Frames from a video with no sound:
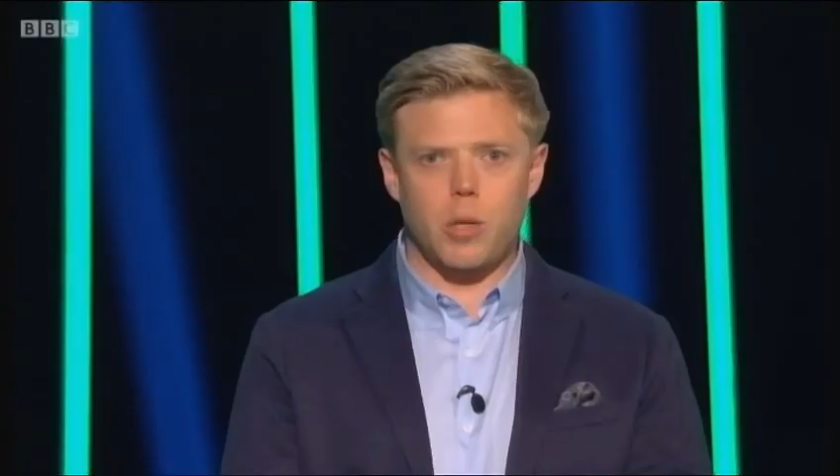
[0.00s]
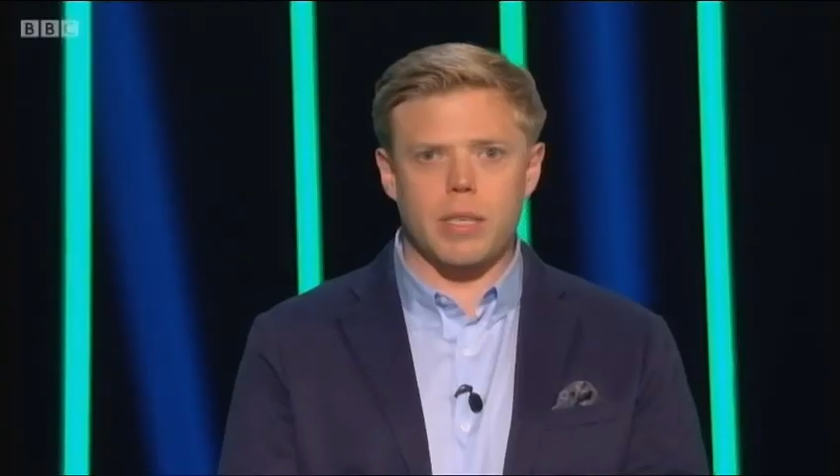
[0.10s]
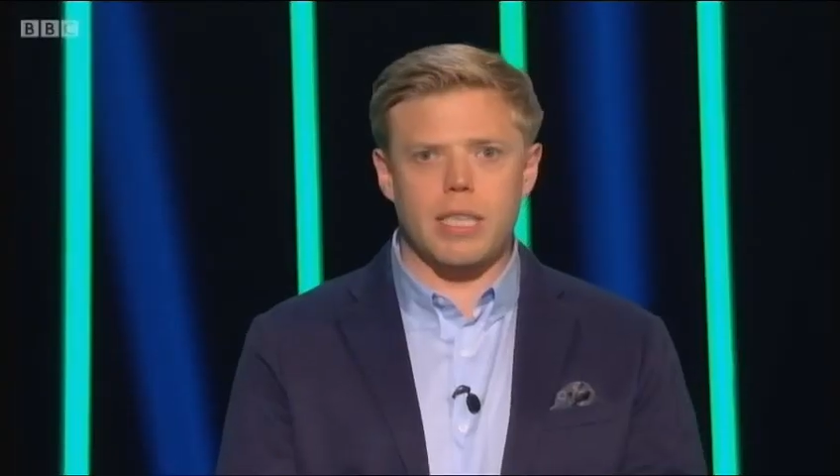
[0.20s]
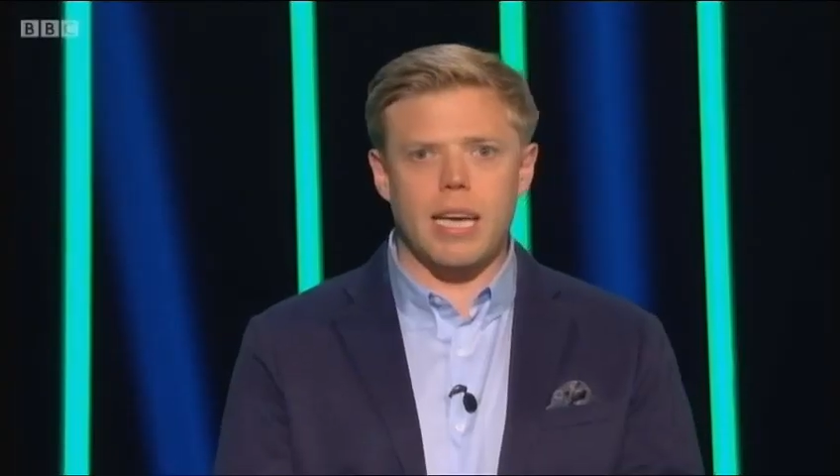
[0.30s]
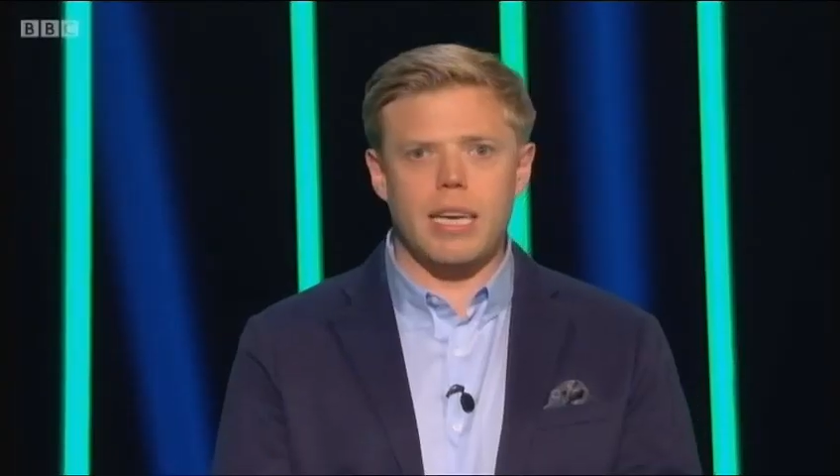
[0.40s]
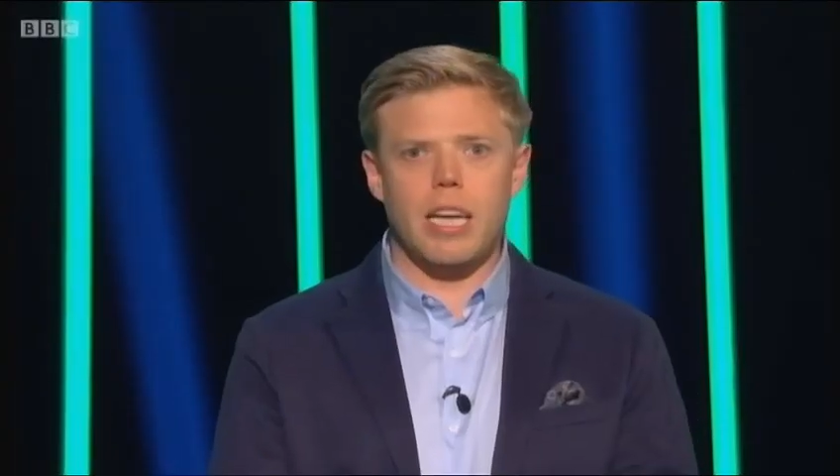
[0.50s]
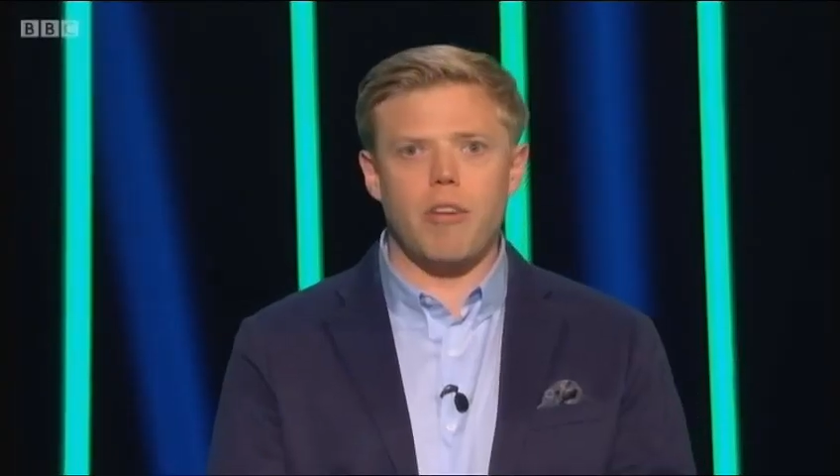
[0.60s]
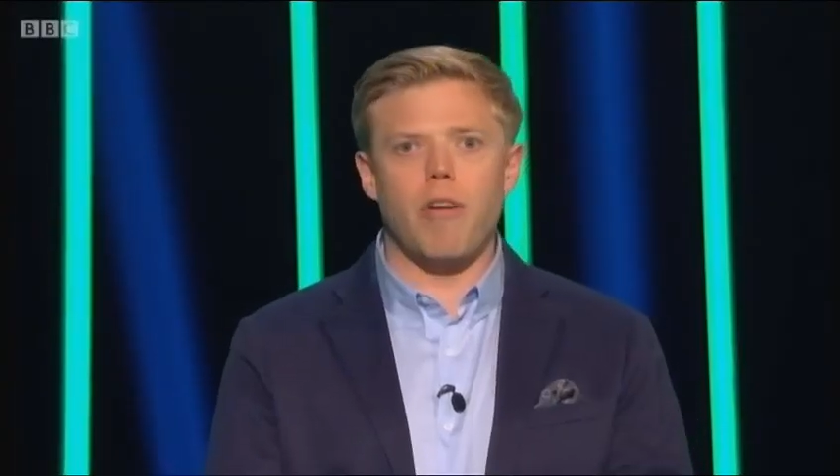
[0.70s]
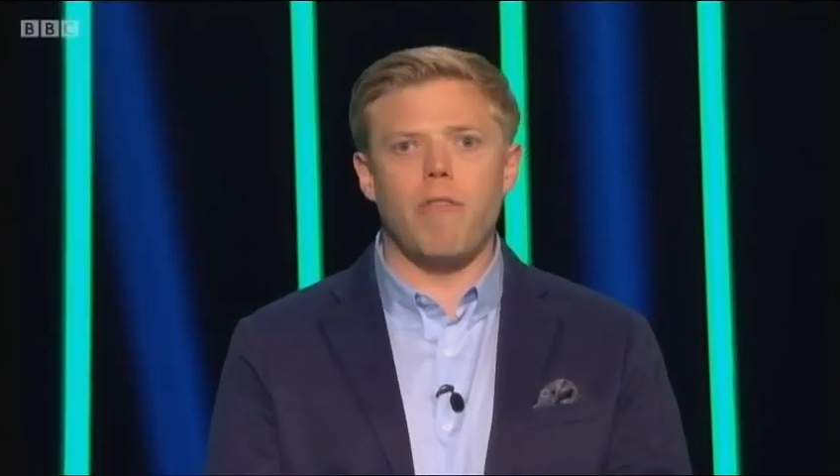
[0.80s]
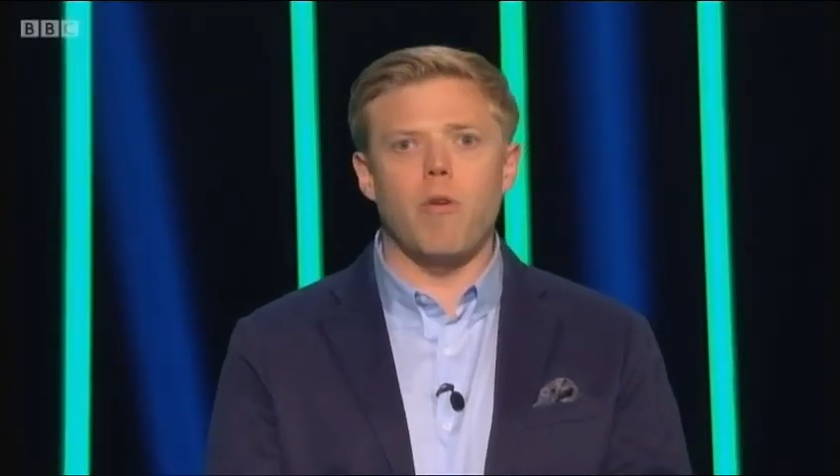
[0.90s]
So, once again,
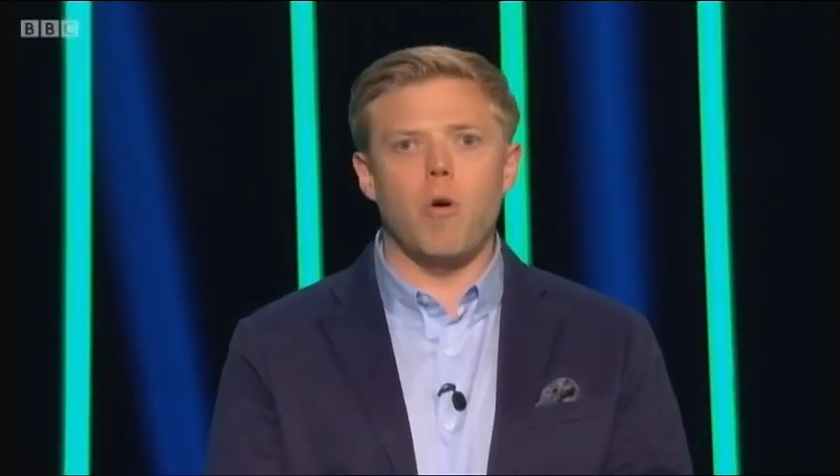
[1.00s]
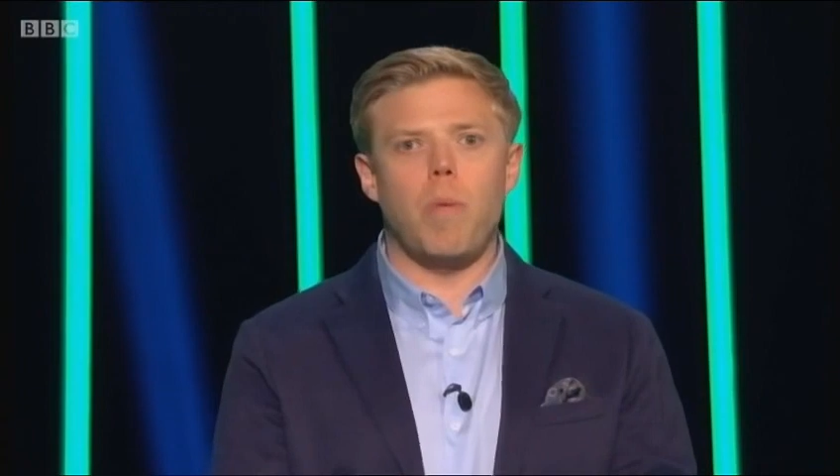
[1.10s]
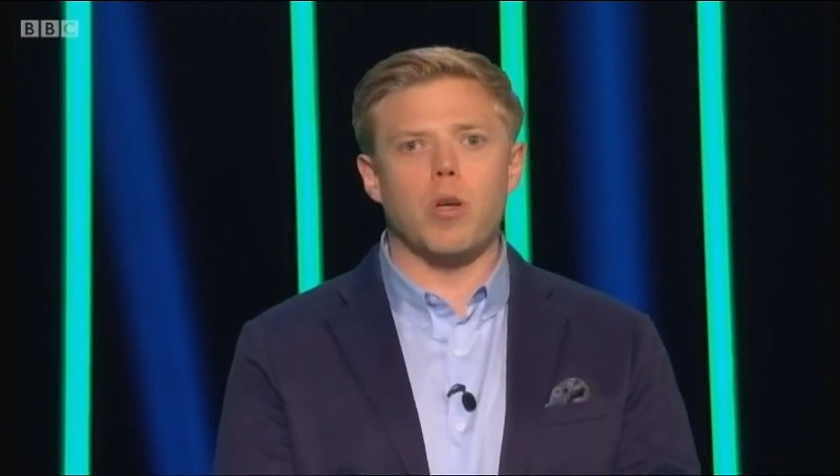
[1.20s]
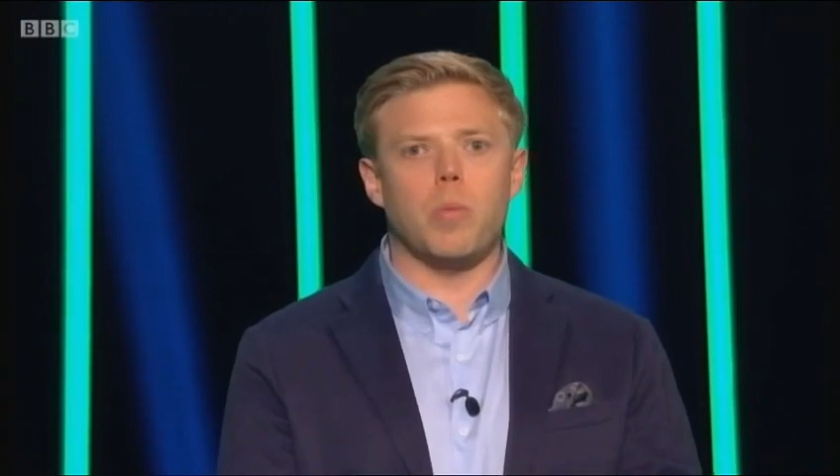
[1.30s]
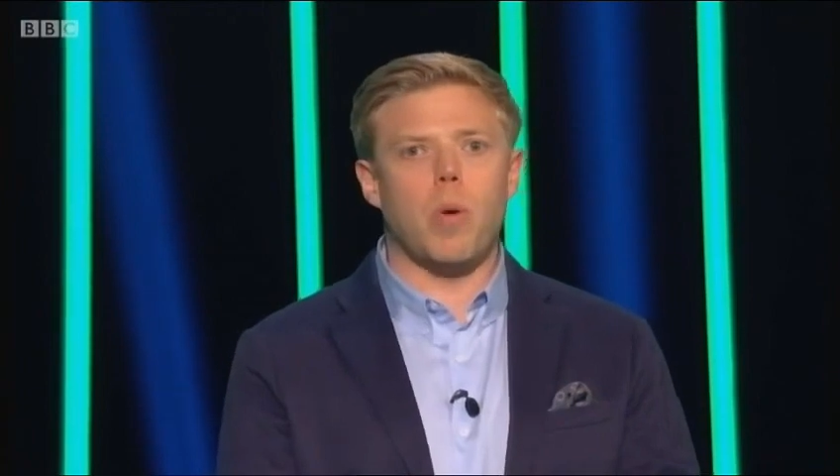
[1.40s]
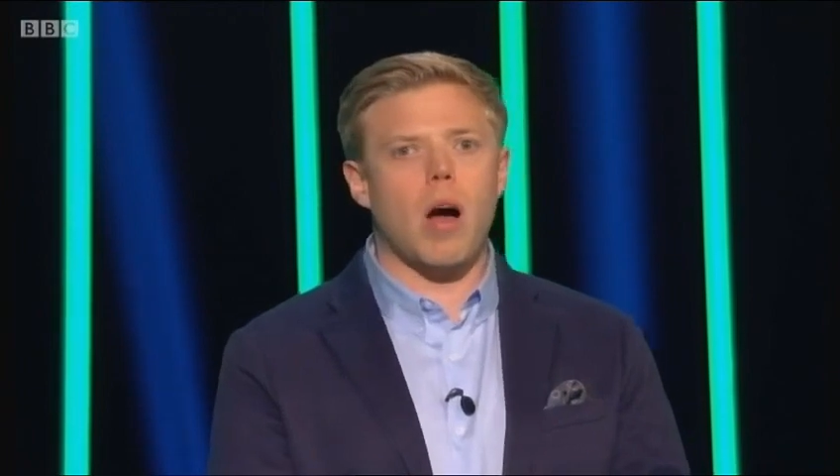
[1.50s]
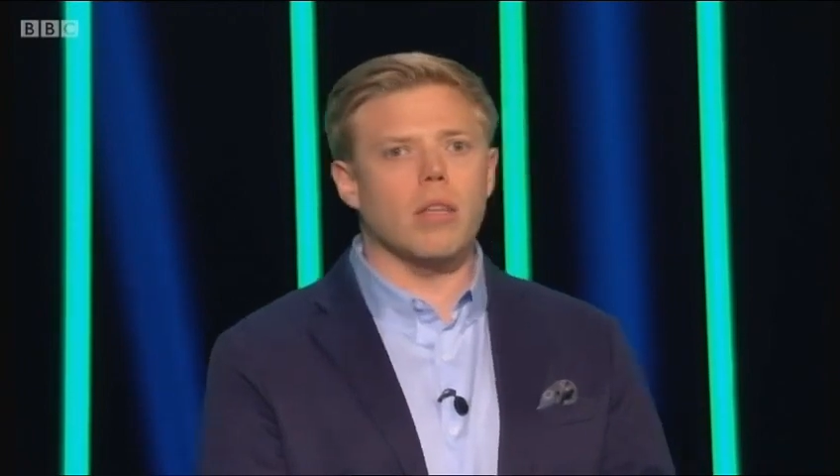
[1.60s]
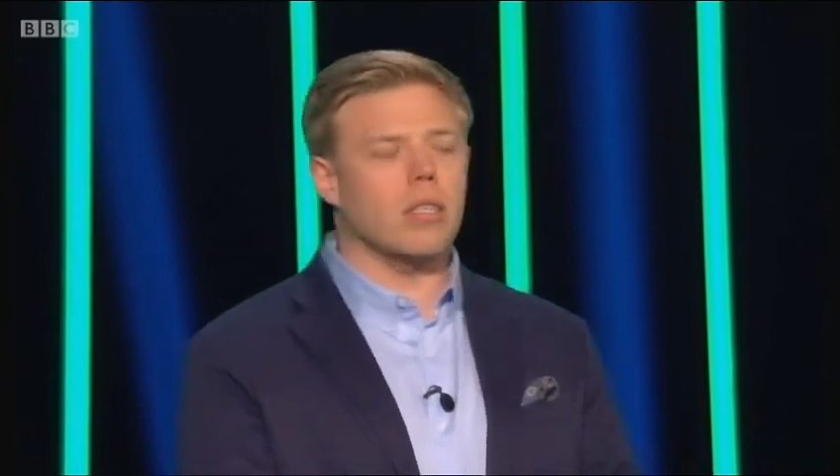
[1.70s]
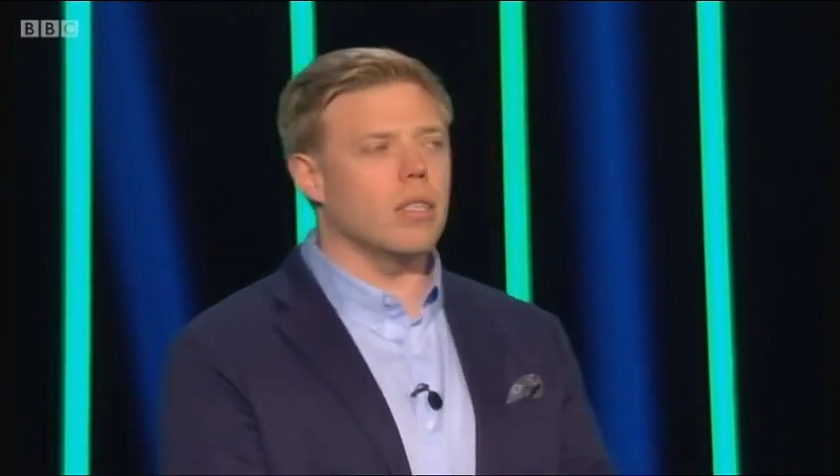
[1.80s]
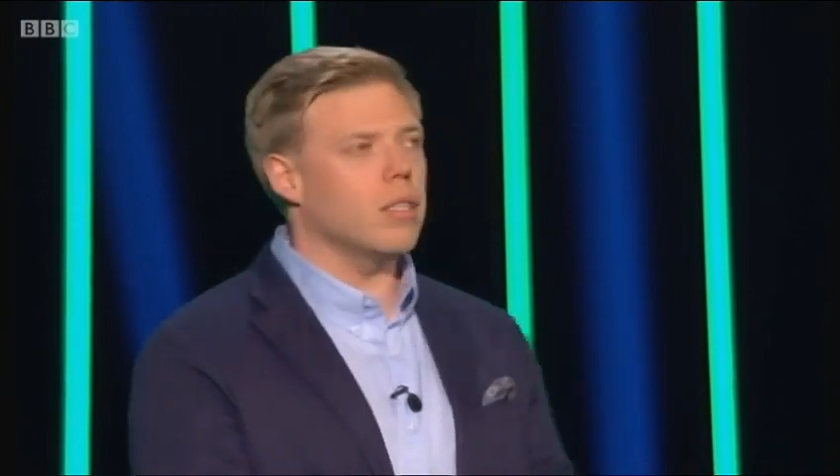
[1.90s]
here are four possible
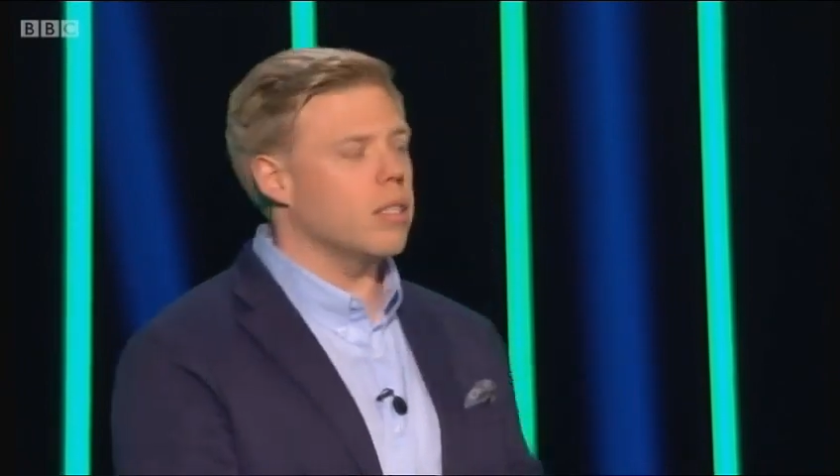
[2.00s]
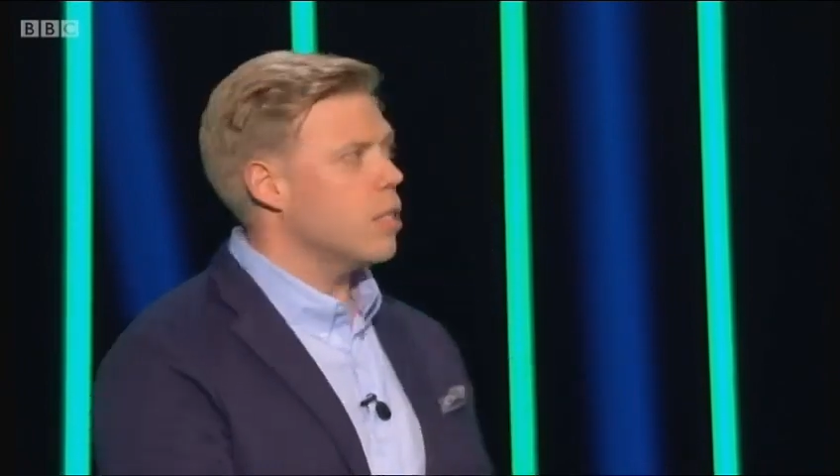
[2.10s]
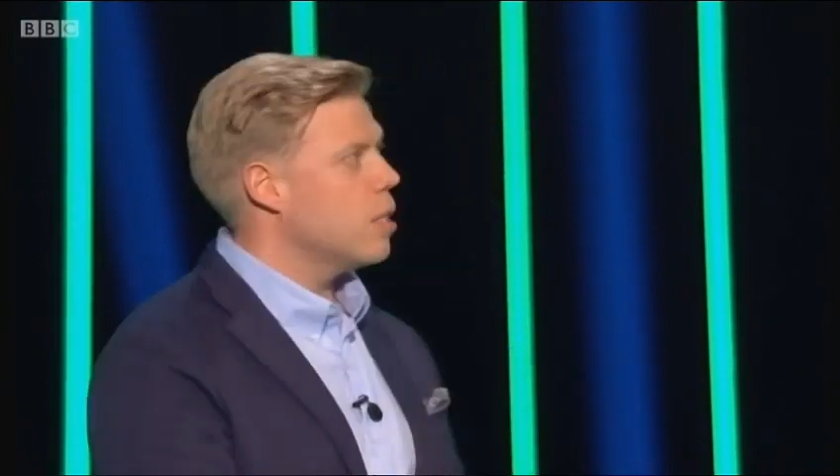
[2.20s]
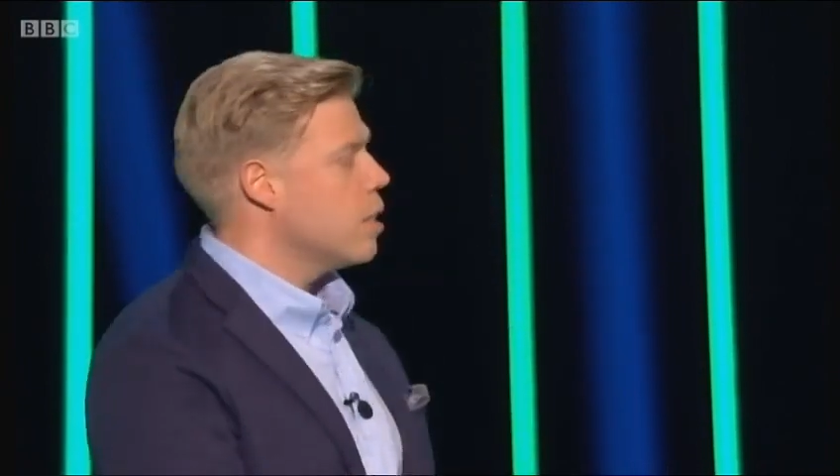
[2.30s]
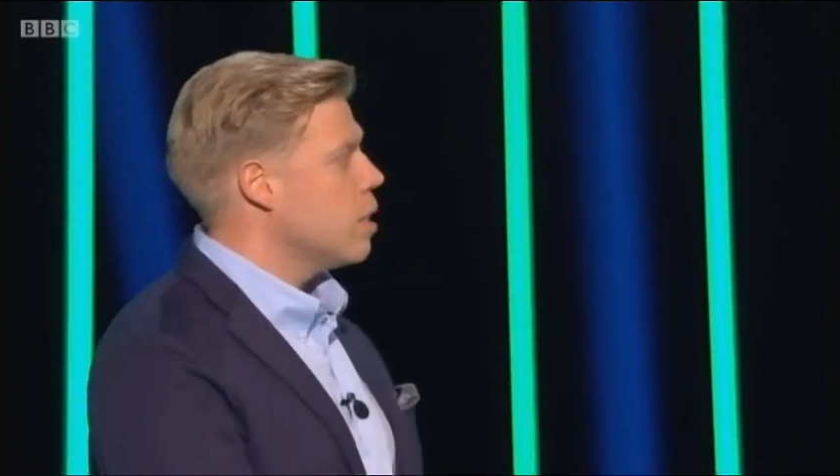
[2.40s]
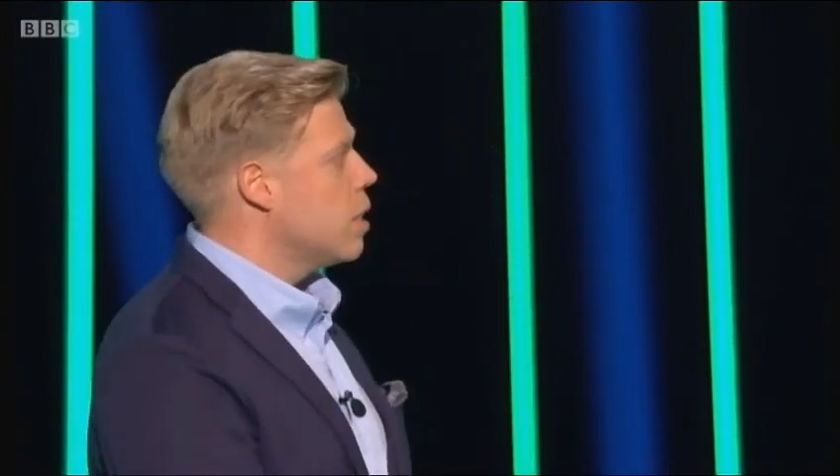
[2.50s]
answers.